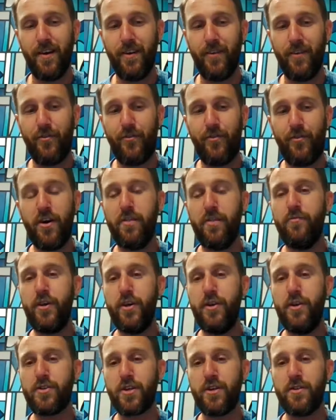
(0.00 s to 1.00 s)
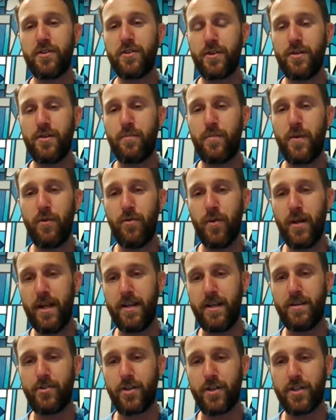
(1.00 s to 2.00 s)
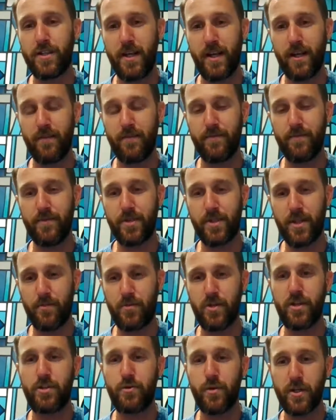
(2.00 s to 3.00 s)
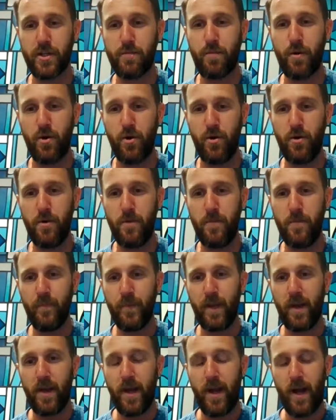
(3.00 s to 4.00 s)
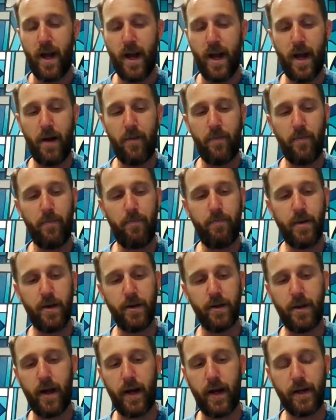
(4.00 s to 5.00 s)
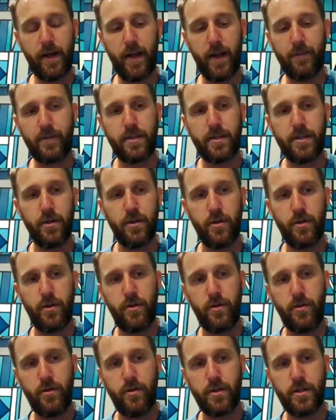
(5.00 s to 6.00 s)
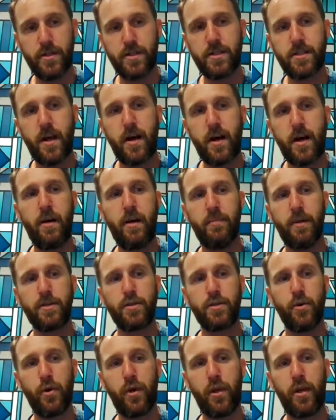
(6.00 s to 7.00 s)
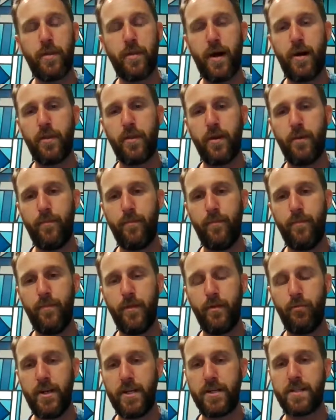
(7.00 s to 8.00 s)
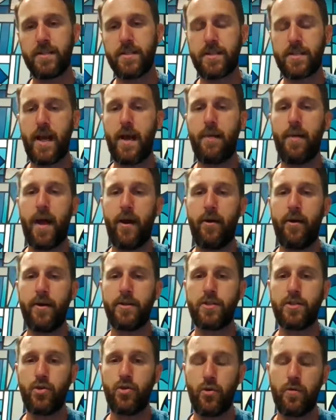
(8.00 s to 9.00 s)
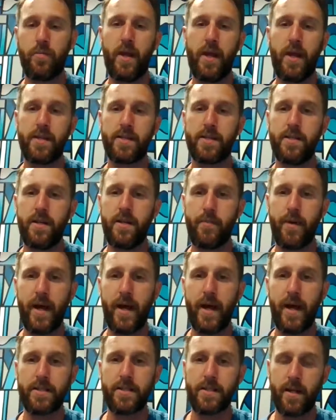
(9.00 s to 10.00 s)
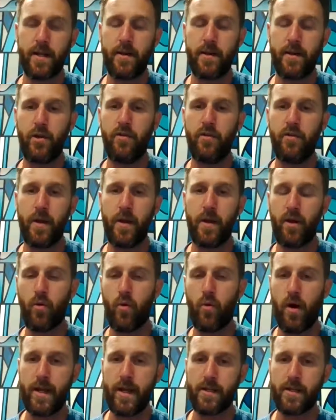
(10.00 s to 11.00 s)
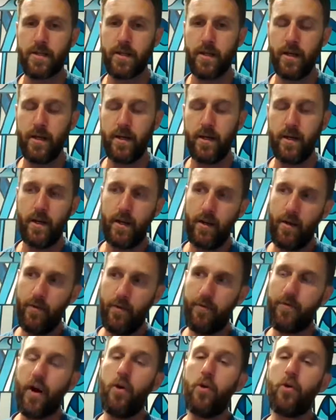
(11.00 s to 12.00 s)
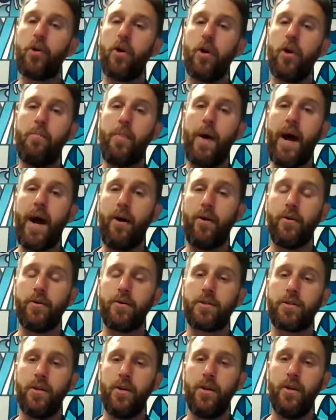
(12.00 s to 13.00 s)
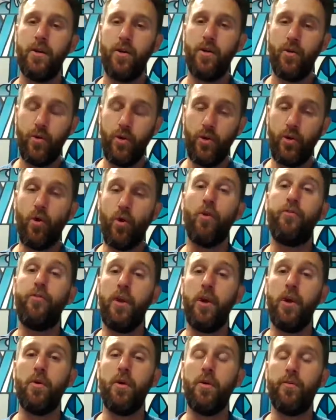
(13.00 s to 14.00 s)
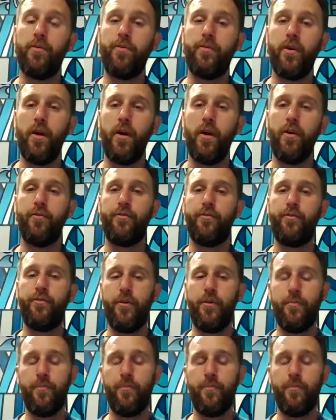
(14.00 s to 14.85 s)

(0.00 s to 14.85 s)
firm views on, so it'd be a really interesting subject to explore. But I'd love to start by talking about the recent Sam Harris, Jordan Peterson debates, because I know you've been quite vocal about your view of